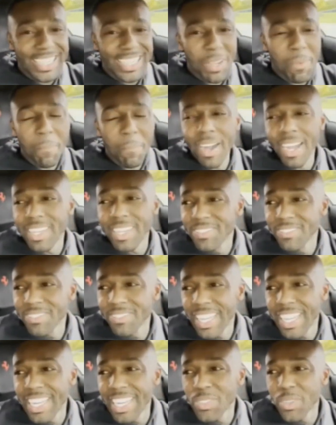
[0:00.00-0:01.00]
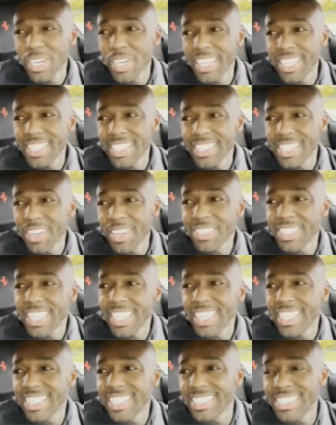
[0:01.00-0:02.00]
but it is what it is, you know what I'm saying?